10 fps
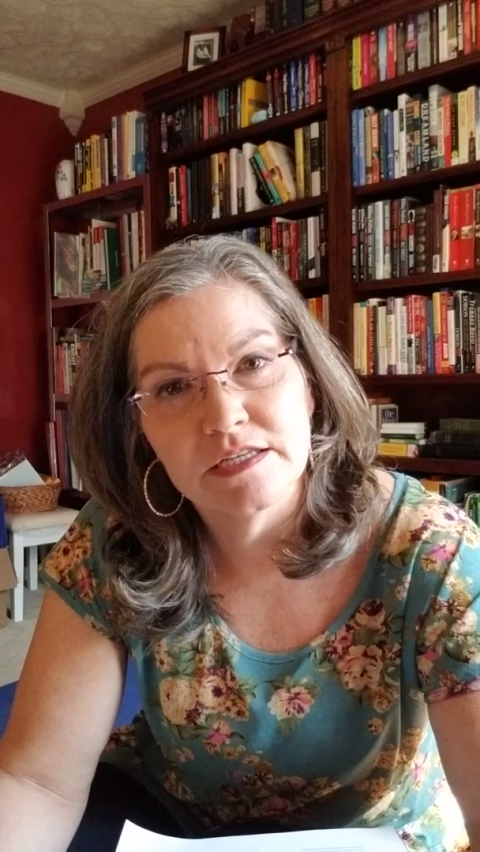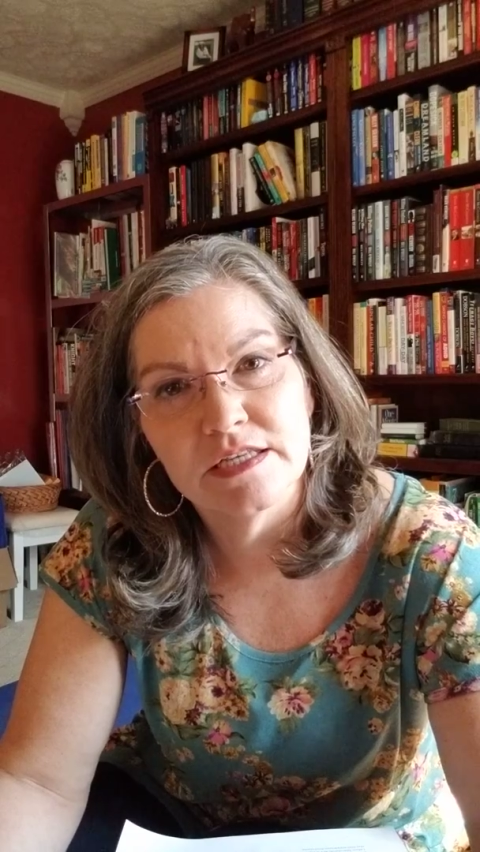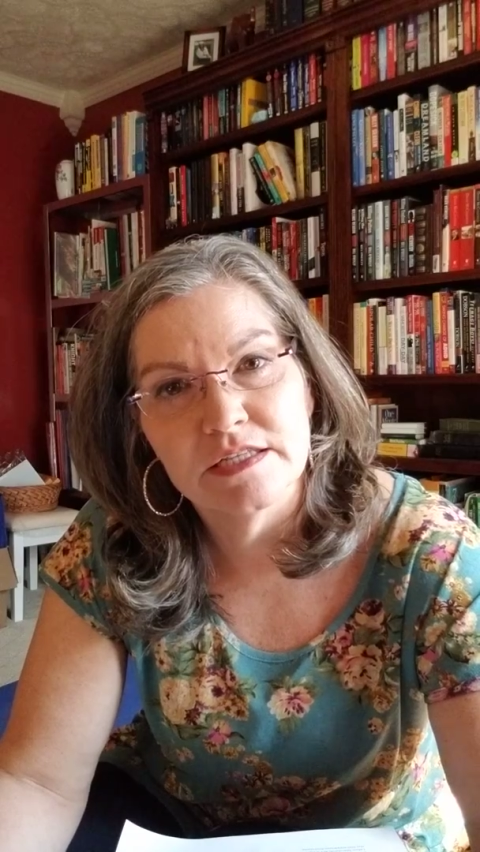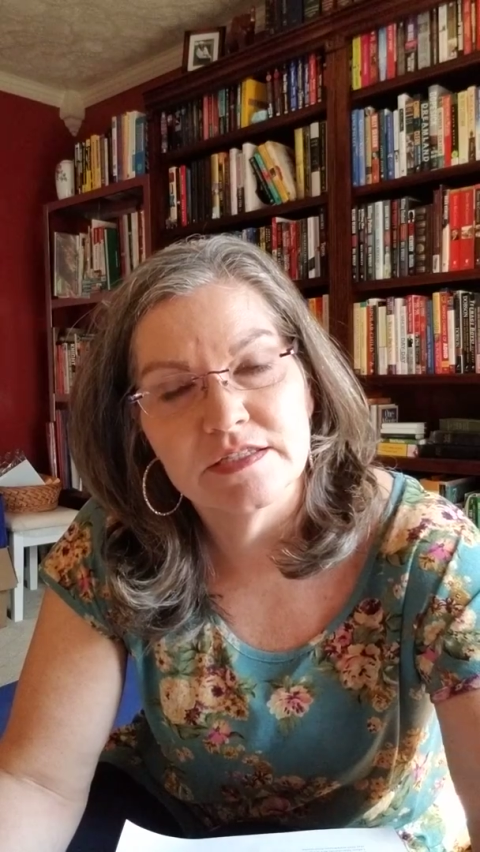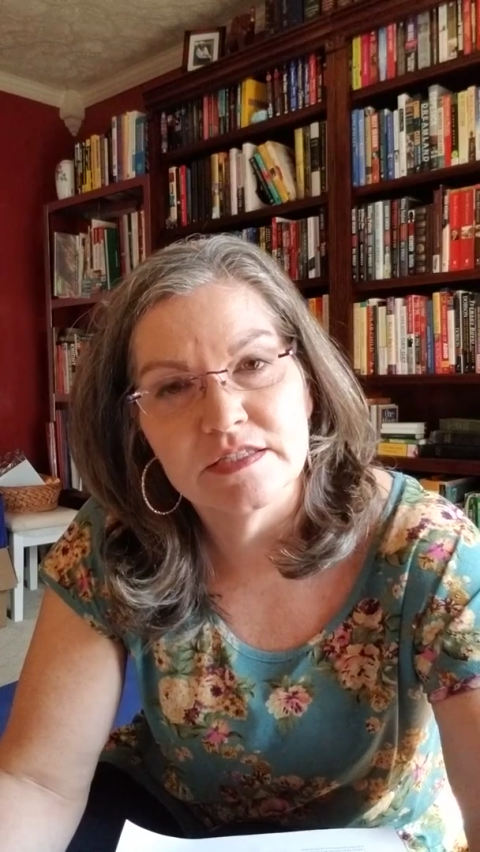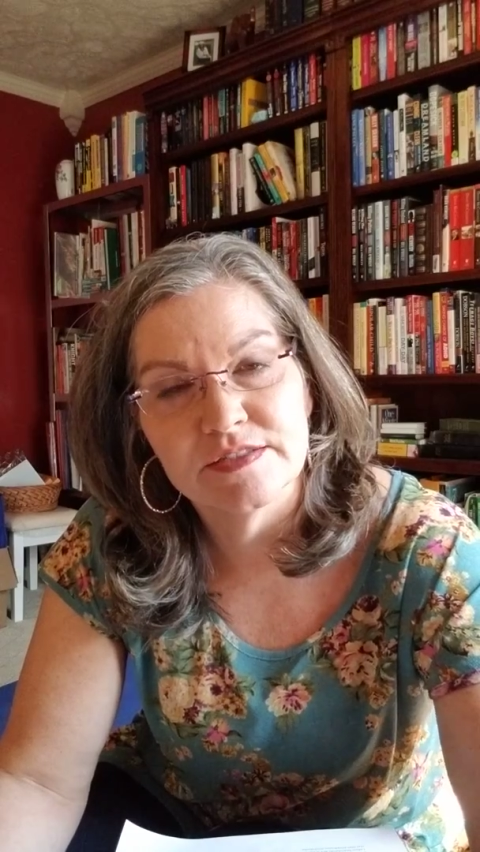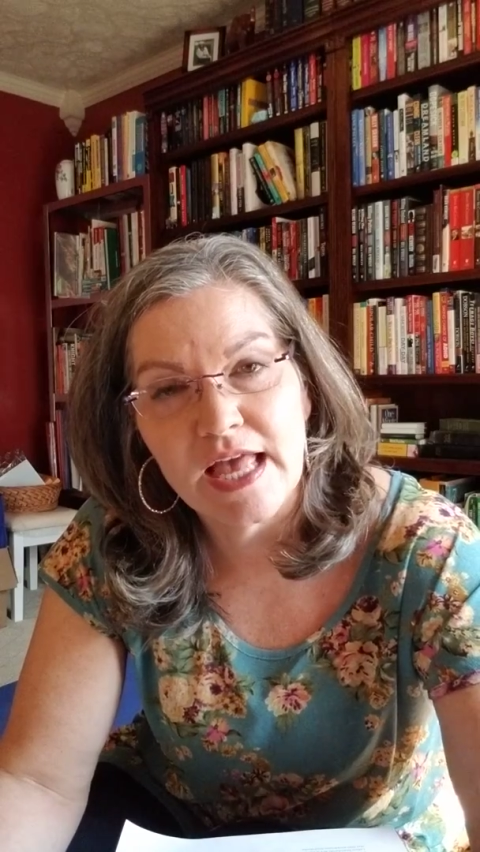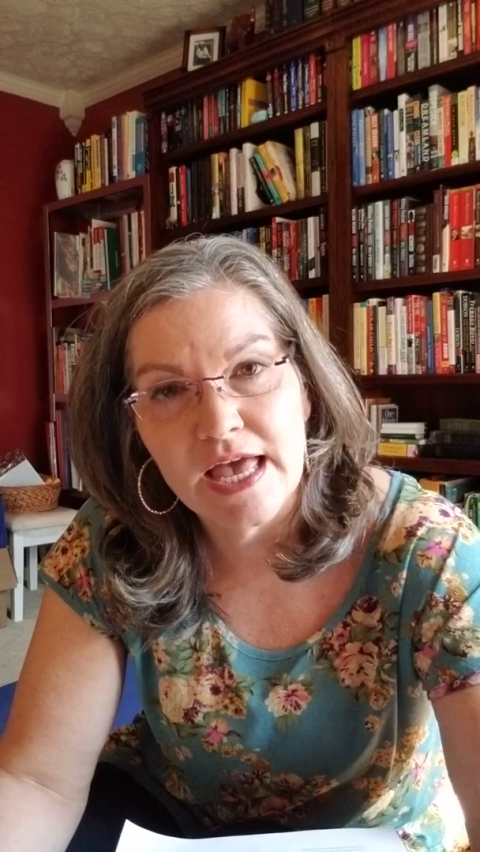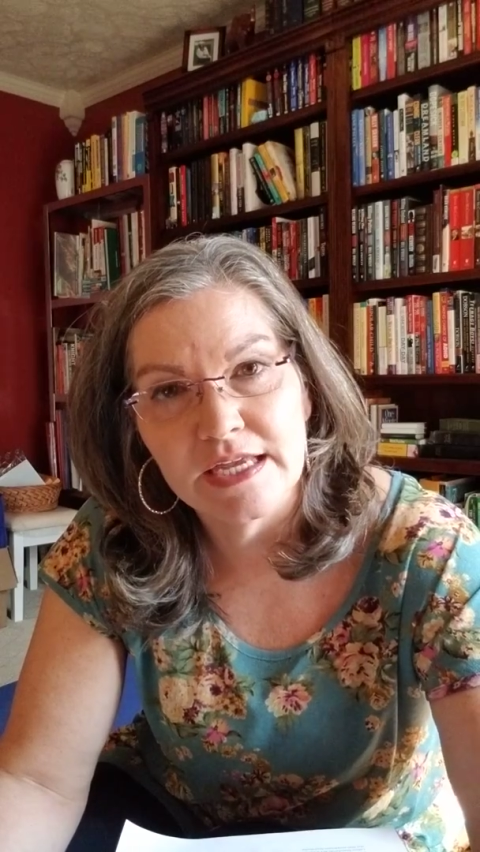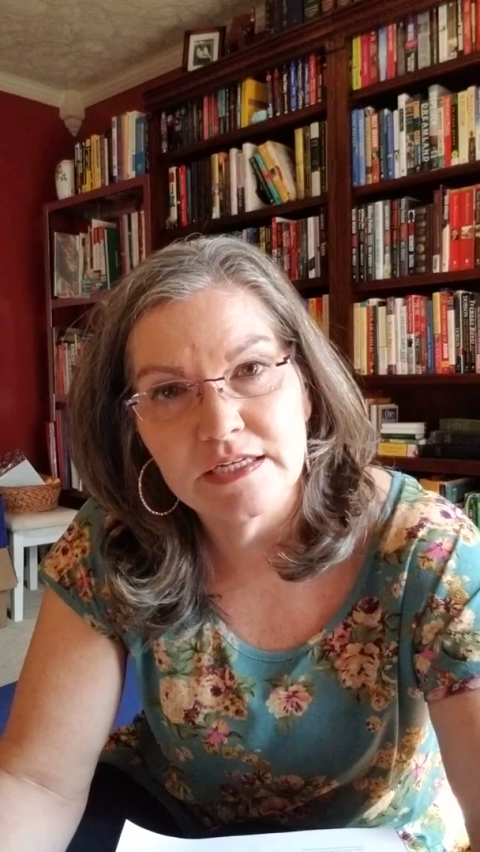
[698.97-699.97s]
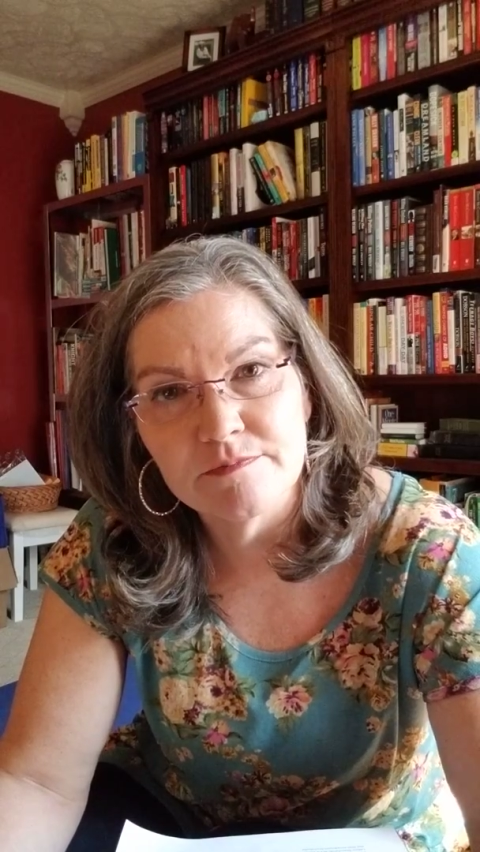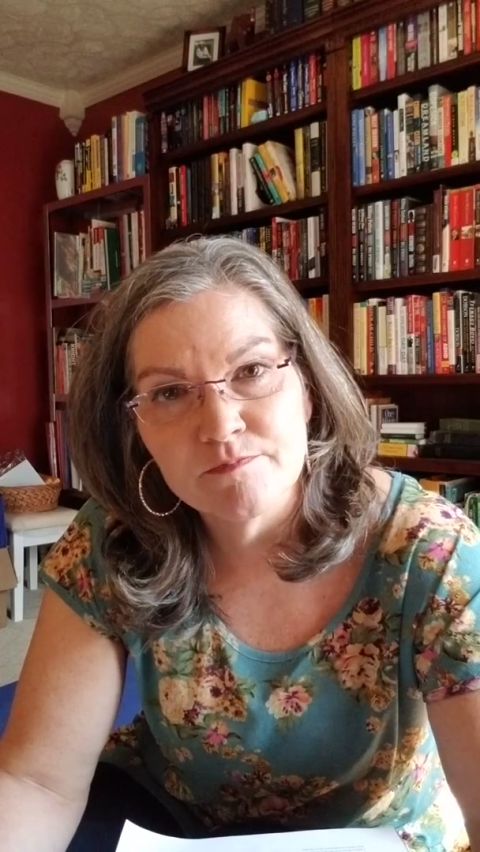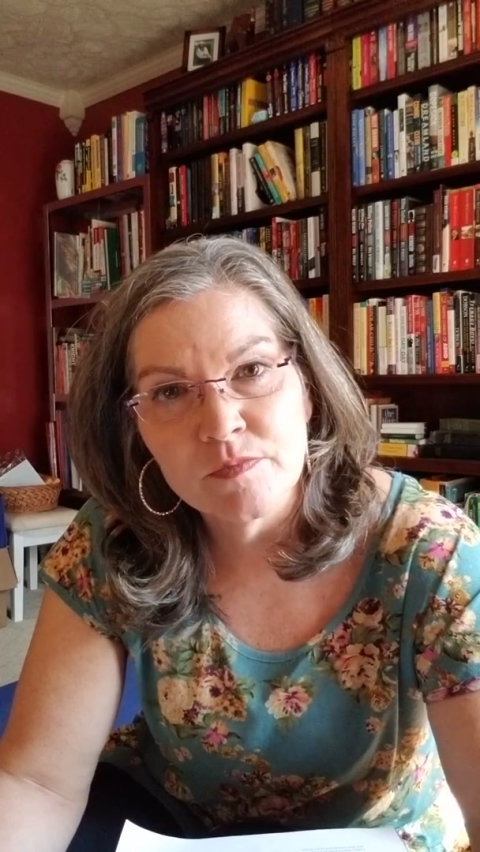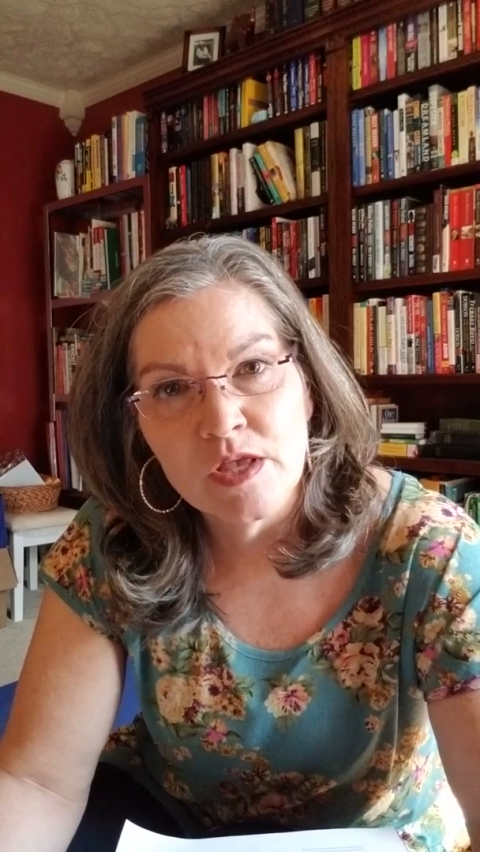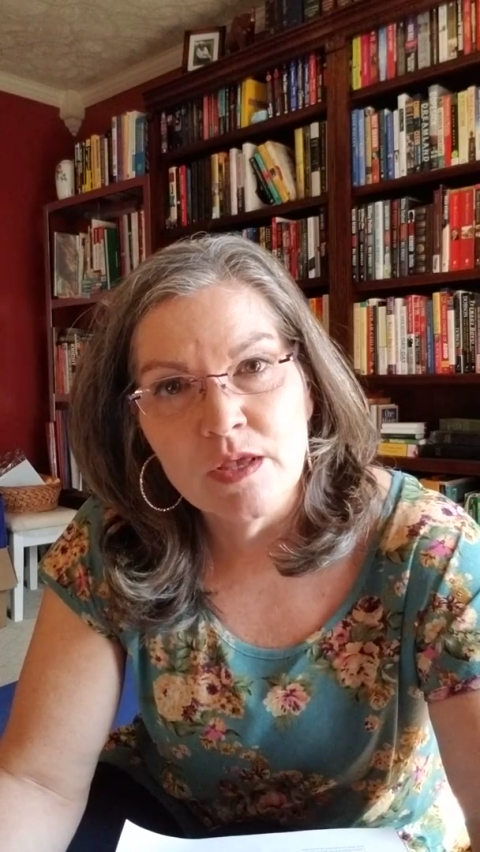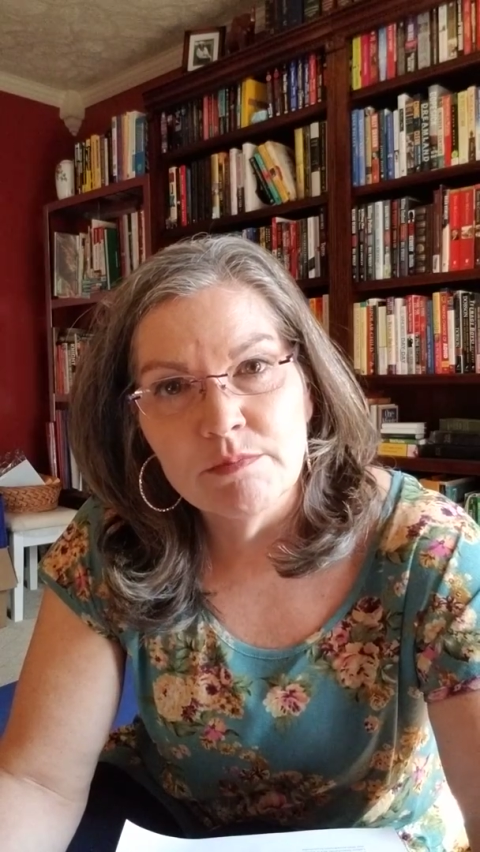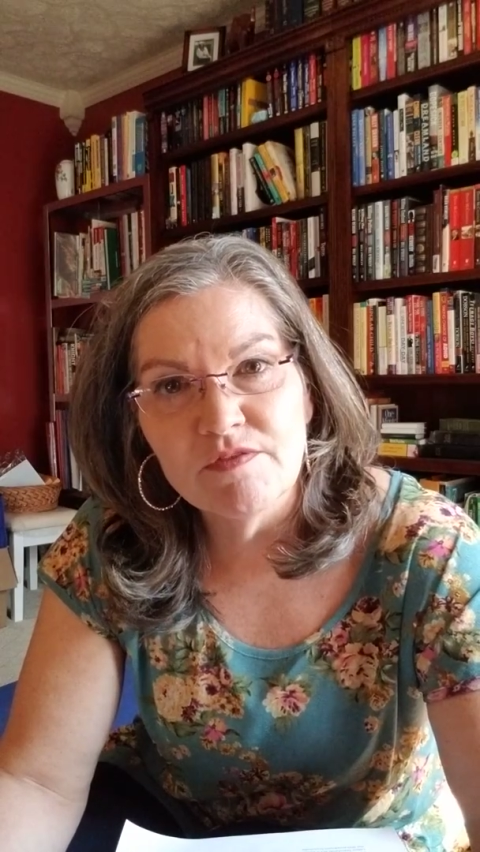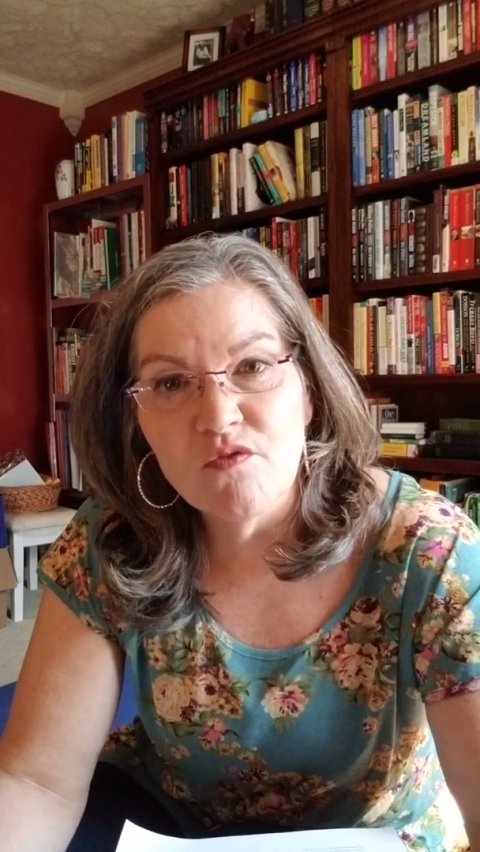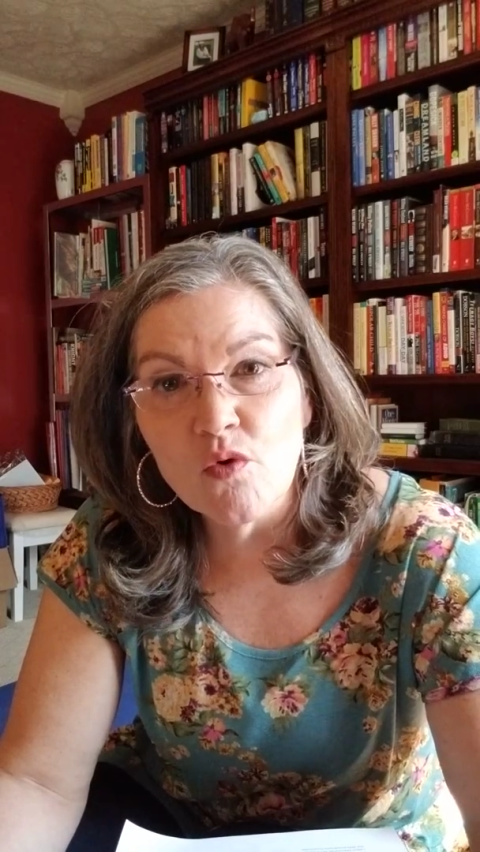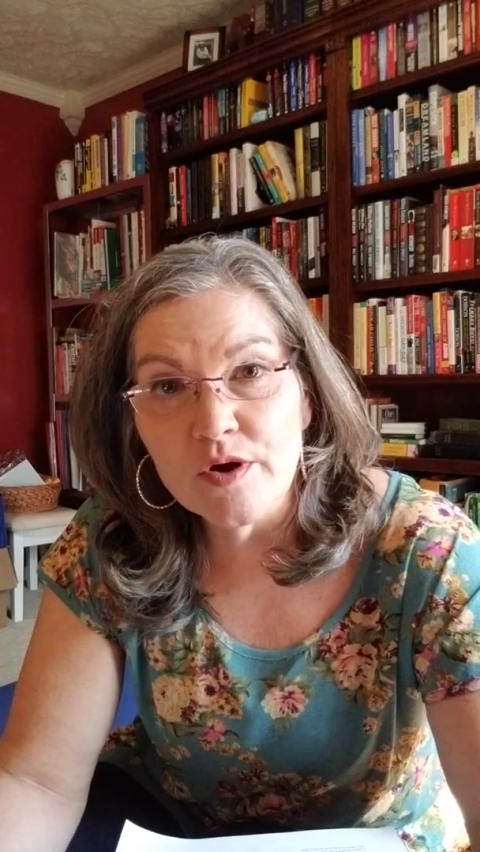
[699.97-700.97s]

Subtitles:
is signed before